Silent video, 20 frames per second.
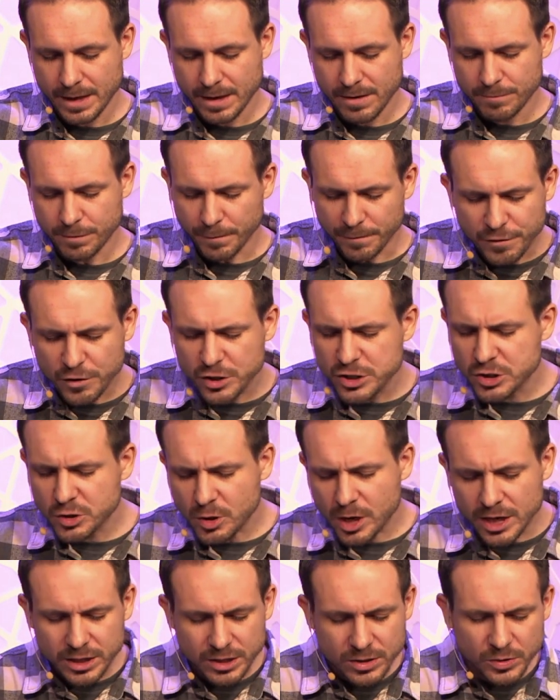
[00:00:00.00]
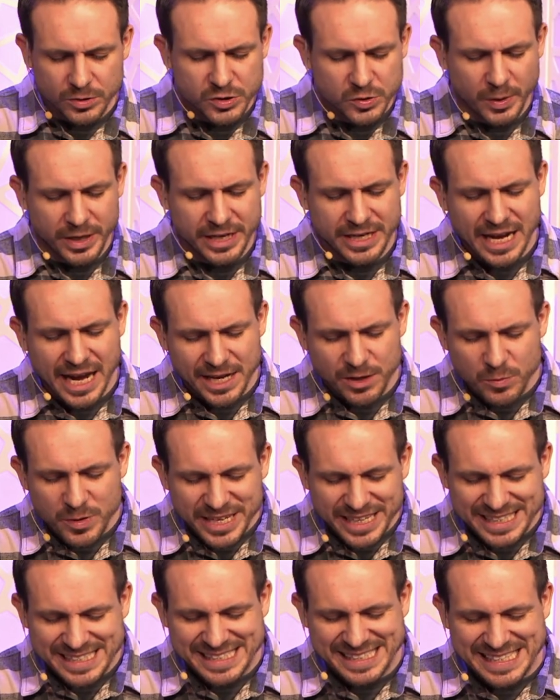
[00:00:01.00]
From 1 Chronicles 29, we
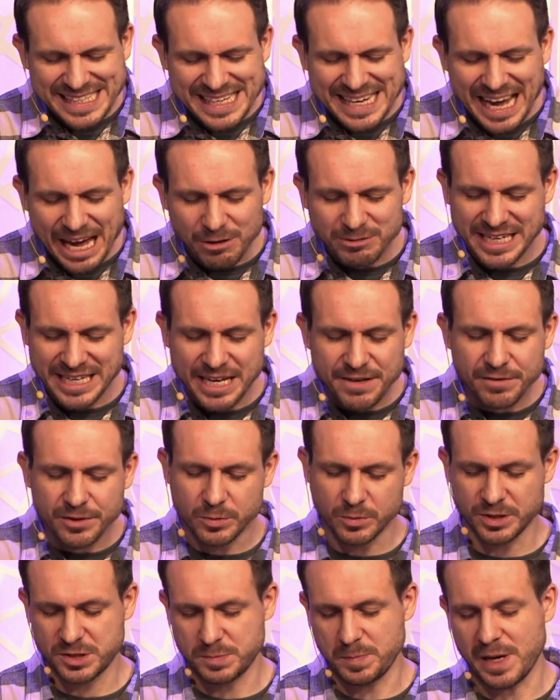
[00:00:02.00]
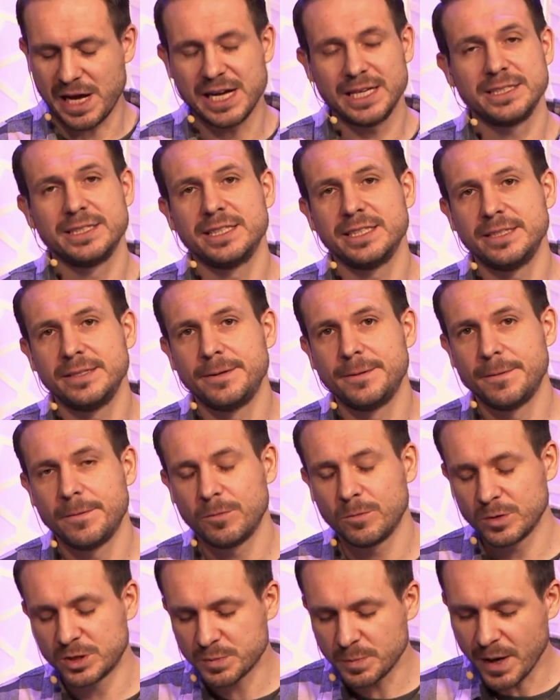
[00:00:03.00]
can see how David
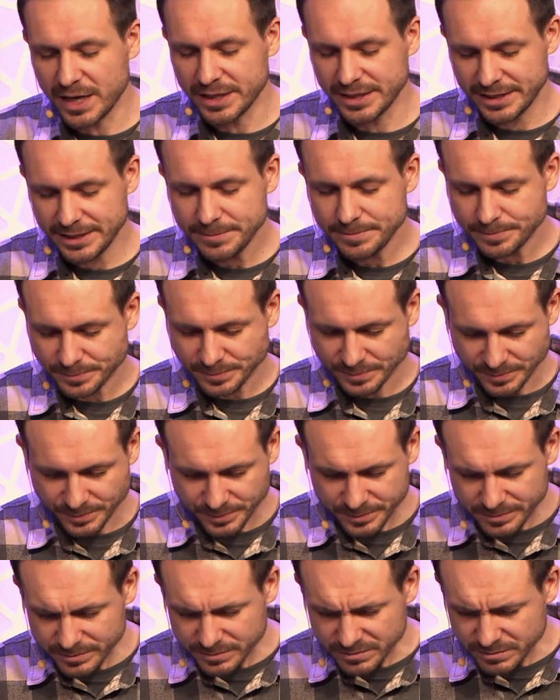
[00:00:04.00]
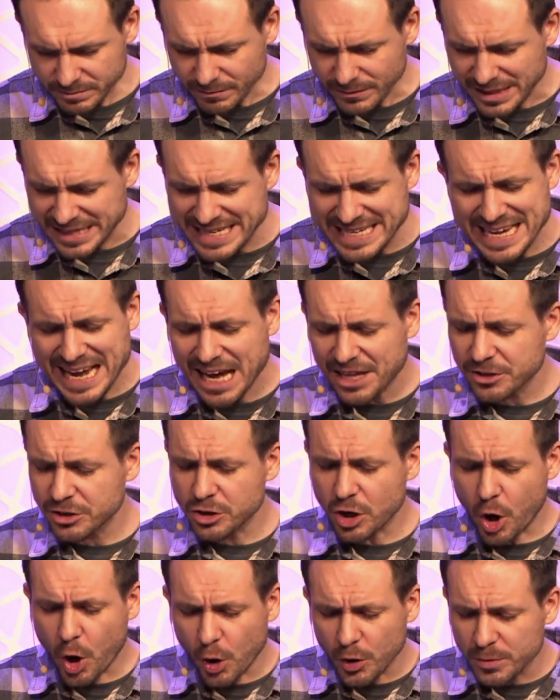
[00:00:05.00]
responded. He
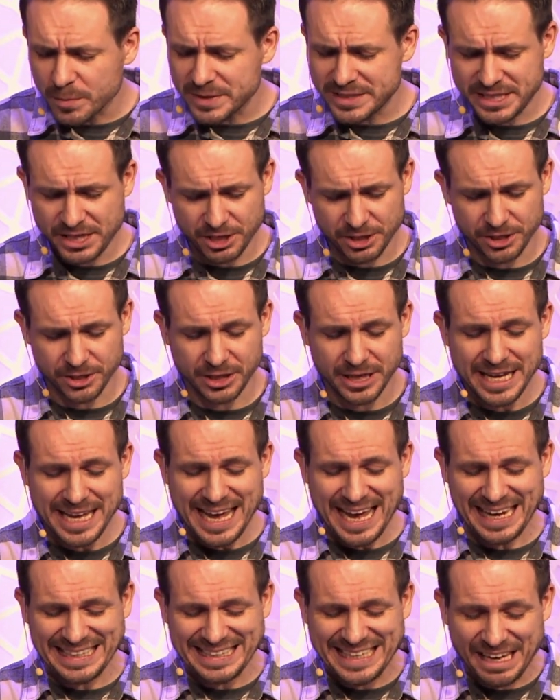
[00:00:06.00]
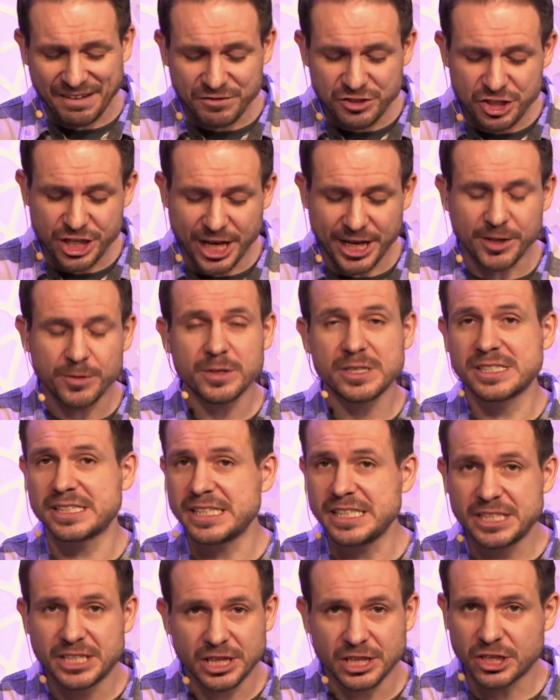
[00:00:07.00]
gathered all the material and gave
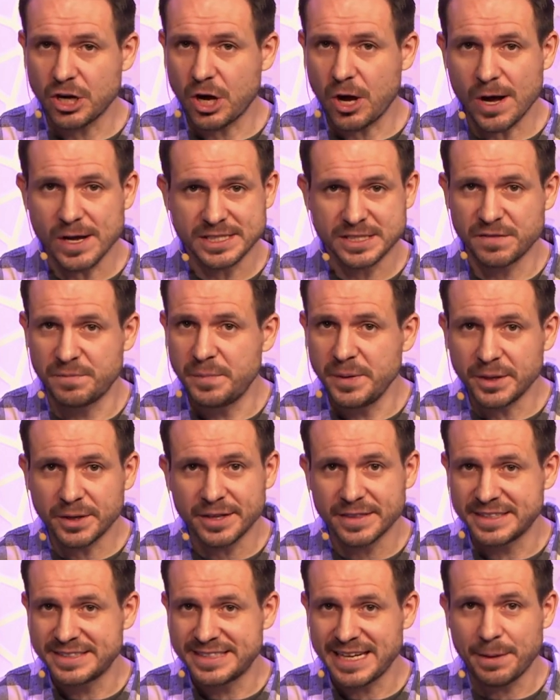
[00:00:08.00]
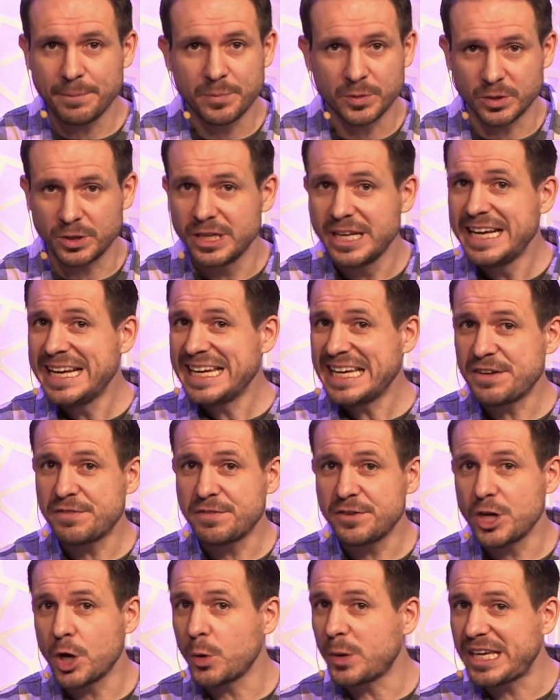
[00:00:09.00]
generously to the cause of building the temple,
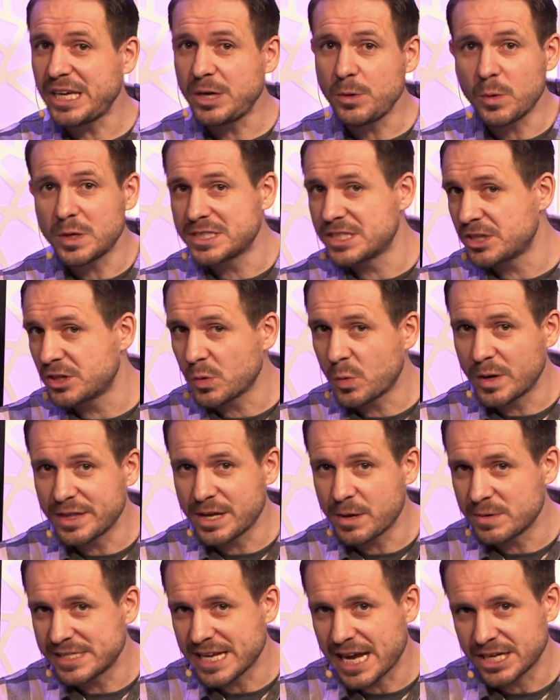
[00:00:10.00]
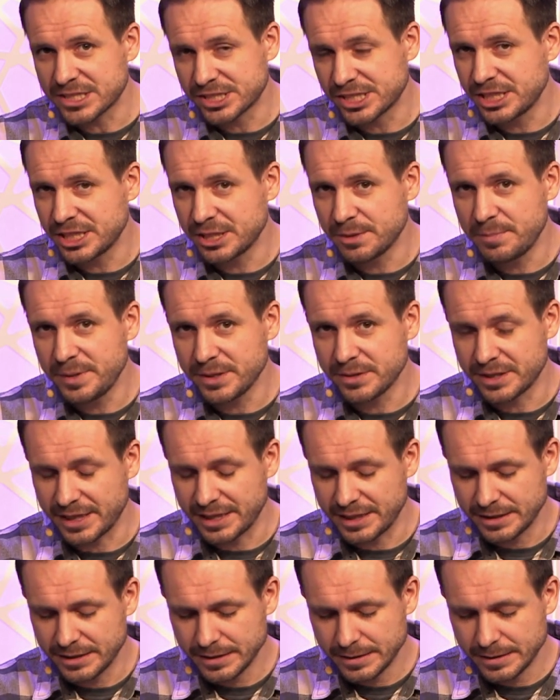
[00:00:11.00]
even though he wasn't the one that was actually going to build it.